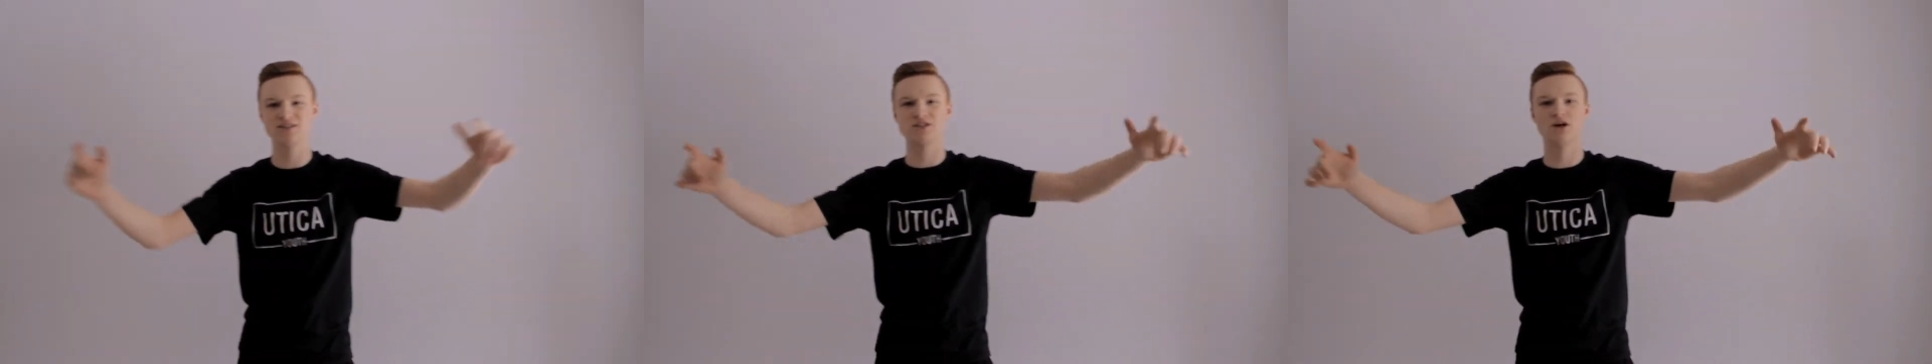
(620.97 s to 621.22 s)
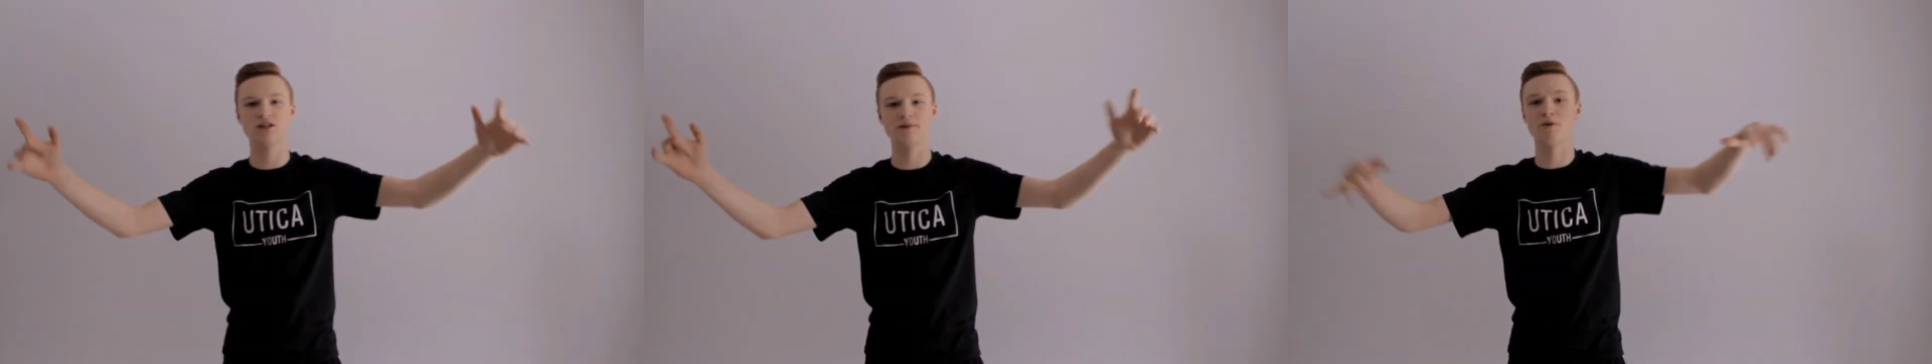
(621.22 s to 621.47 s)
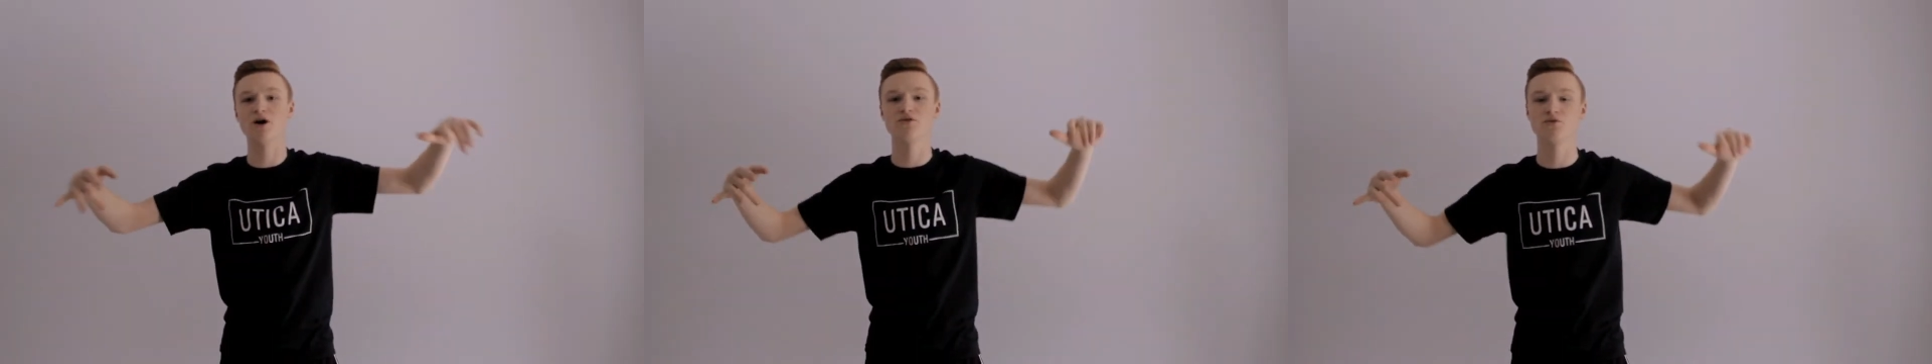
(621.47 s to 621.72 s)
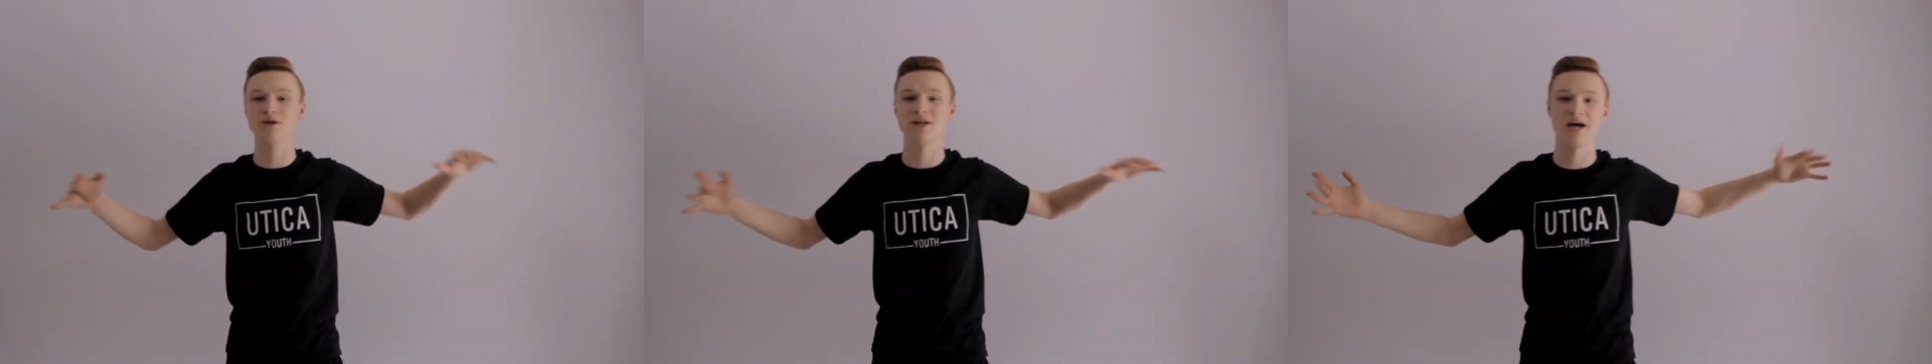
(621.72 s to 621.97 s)
You know, in the
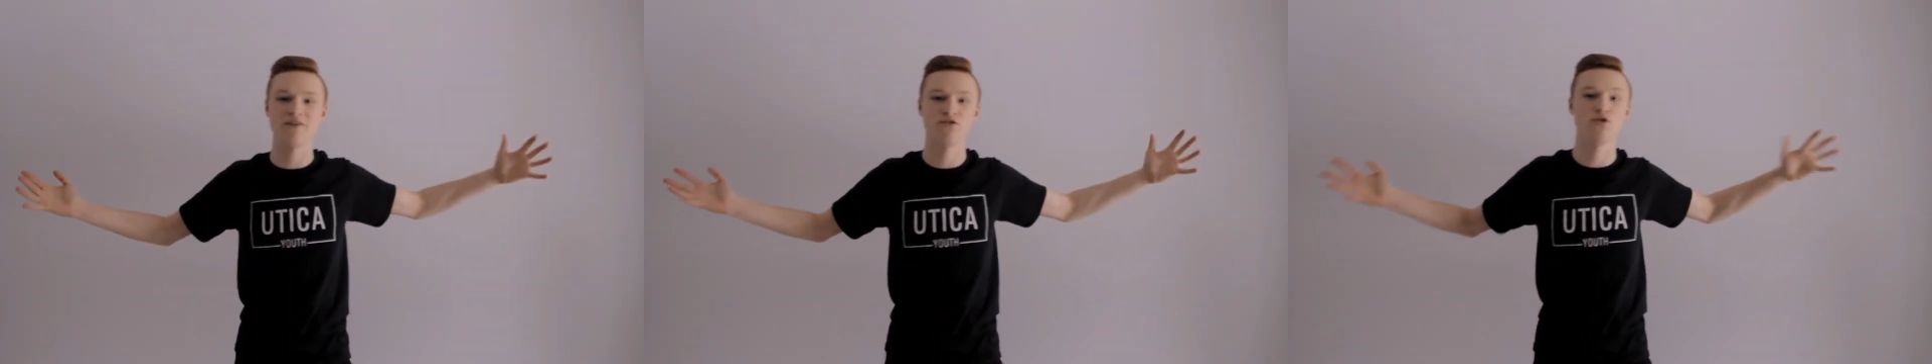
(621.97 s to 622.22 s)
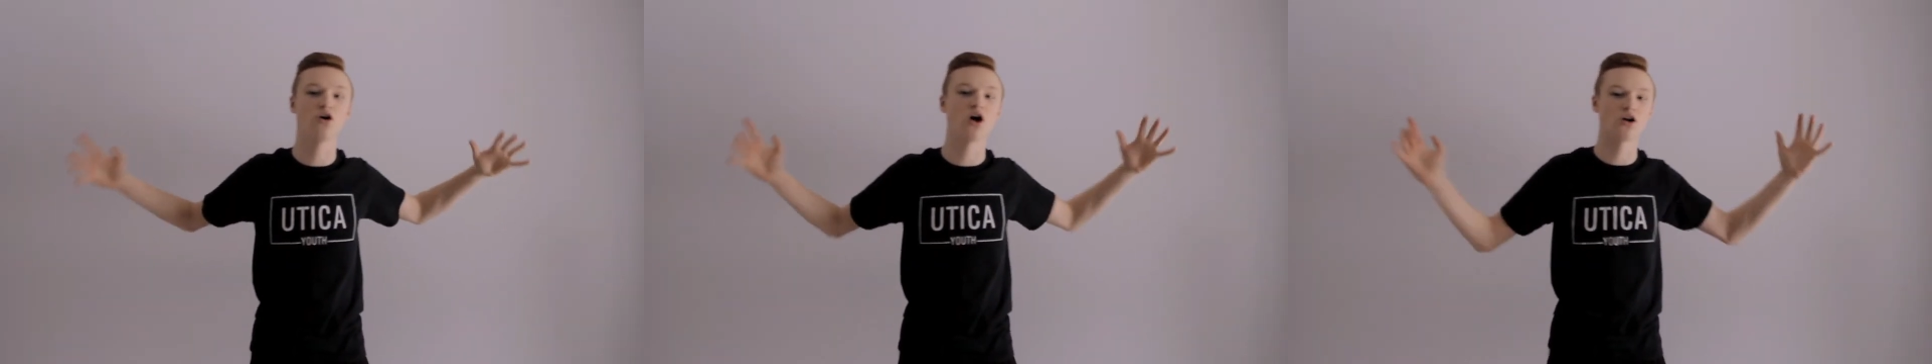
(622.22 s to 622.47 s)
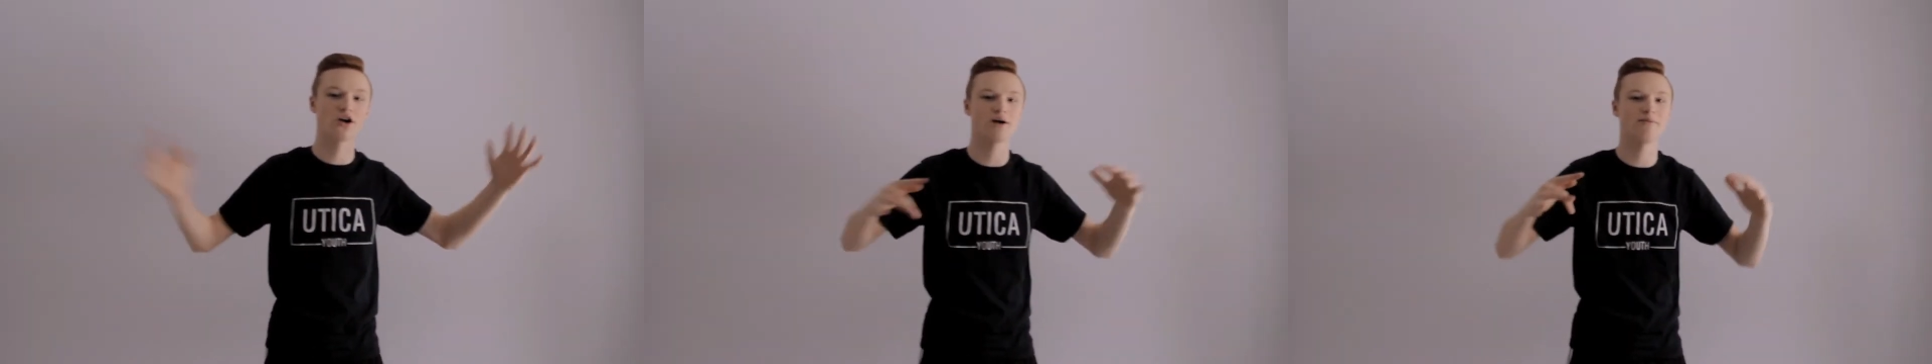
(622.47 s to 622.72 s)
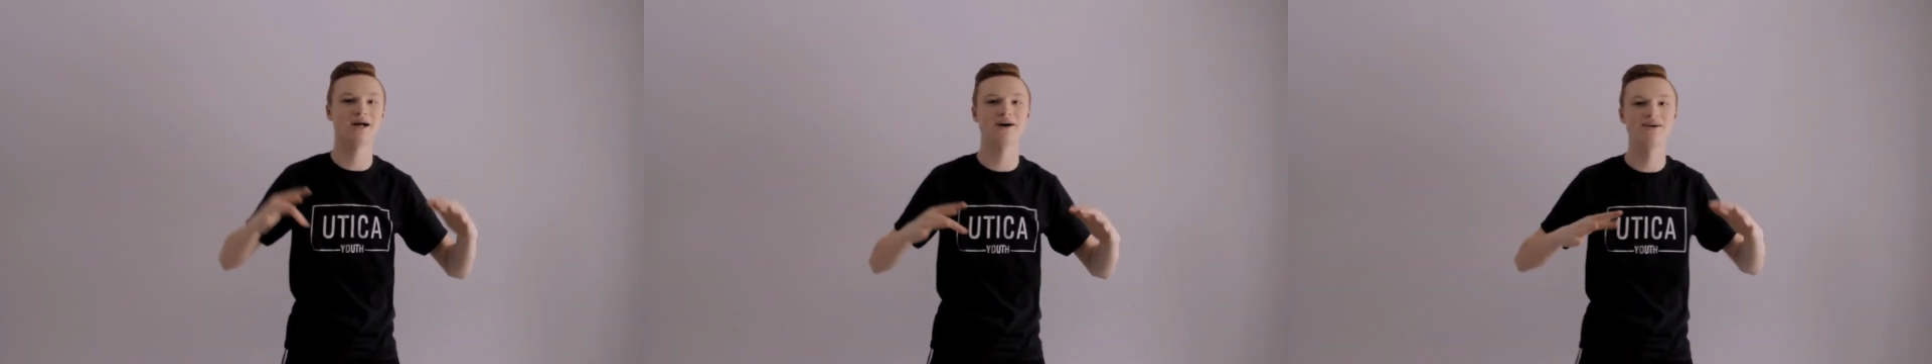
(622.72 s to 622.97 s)
month we're gonna have new color
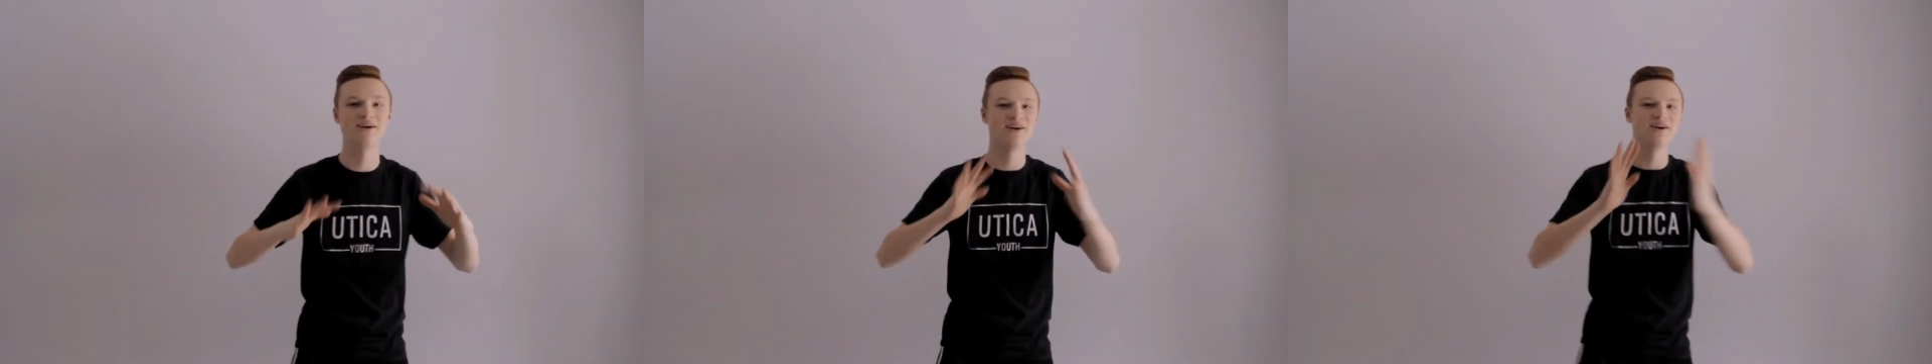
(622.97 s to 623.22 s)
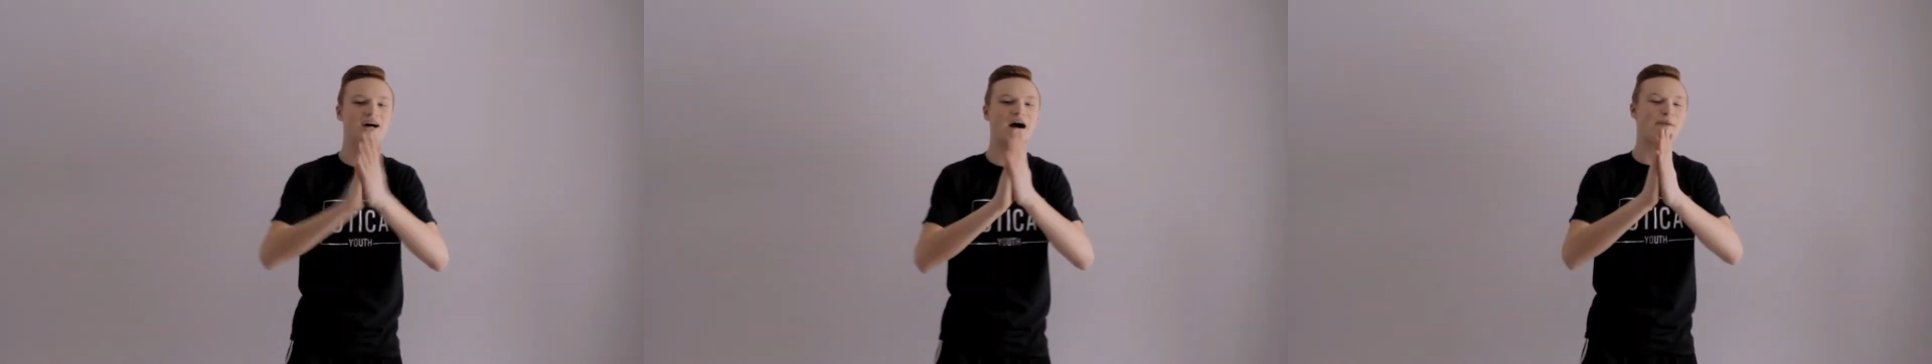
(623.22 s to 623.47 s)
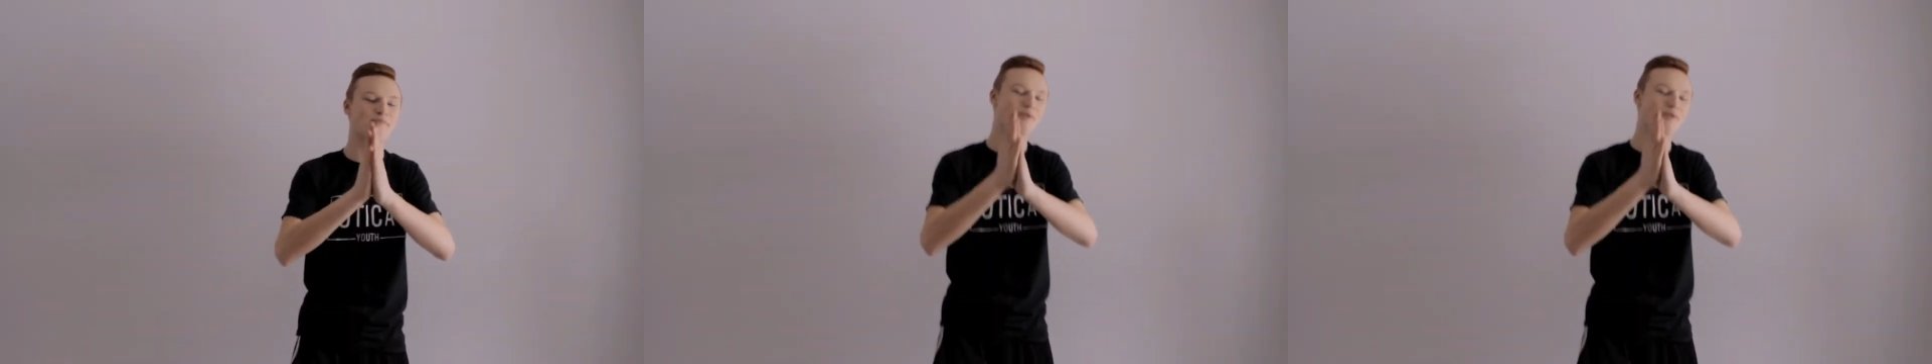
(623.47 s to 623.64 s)
coming out. I'm